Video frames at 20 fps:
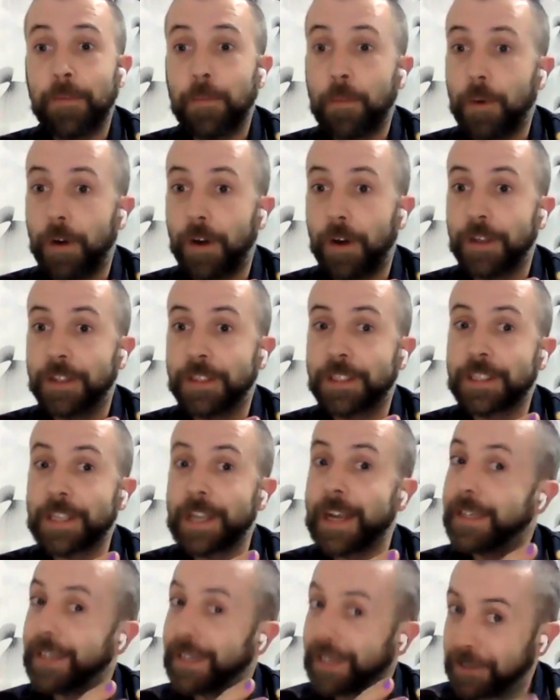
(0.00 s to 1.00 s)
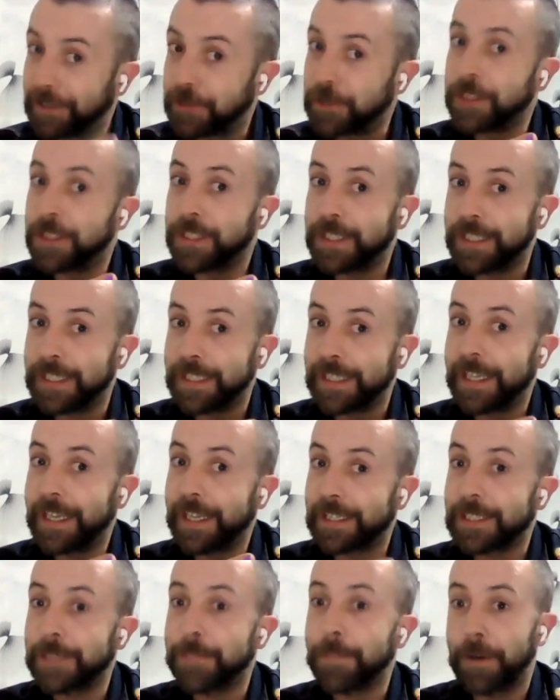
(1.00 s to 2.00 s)
that was an interesting
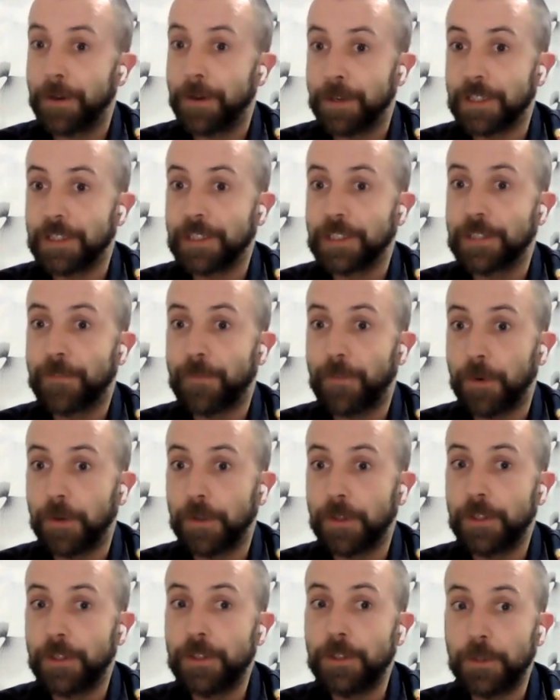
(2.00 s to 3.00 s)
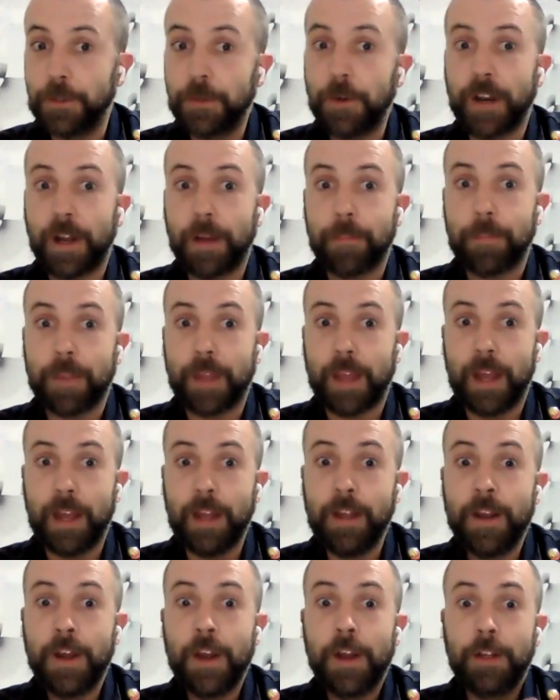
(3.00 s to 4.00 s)
experience for you. You got up
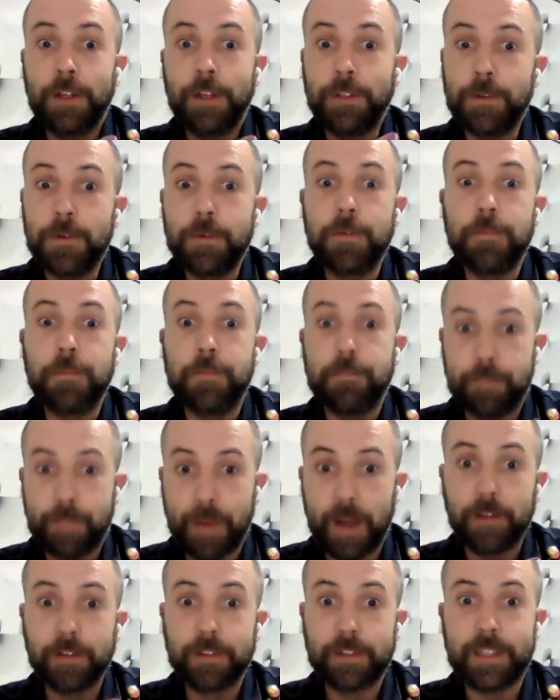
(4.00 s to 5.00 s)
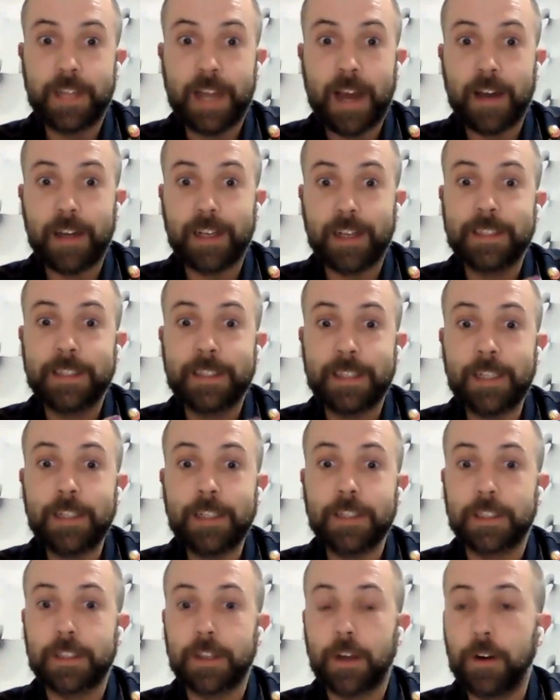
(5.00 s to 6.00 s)
there, you belted out a
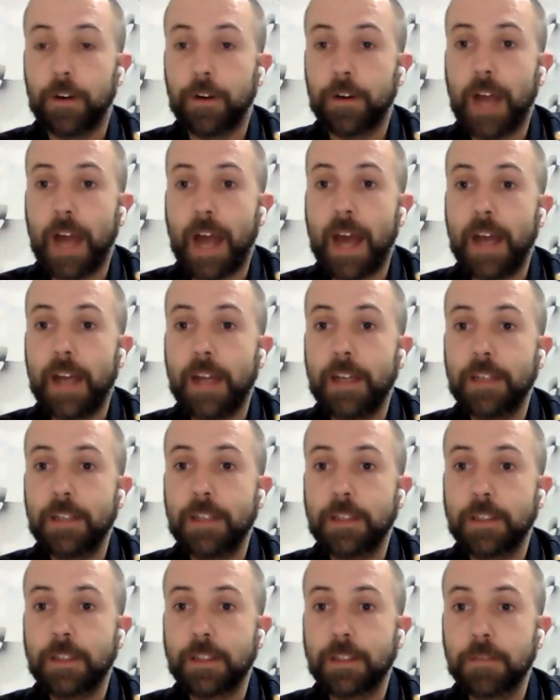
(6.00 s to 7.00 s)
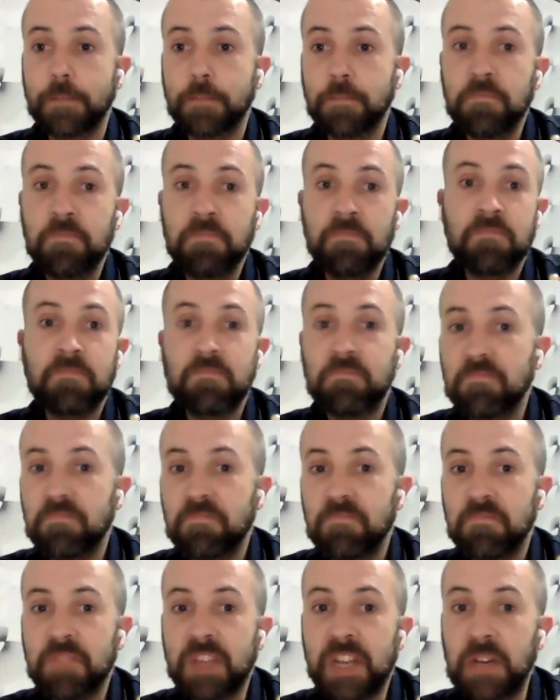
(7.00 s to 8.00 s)
Sia song, and
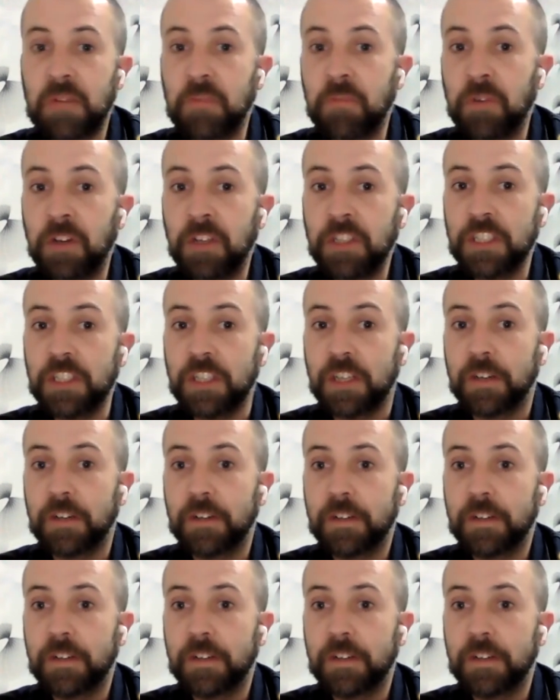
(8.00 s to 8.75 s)
they didn't want you.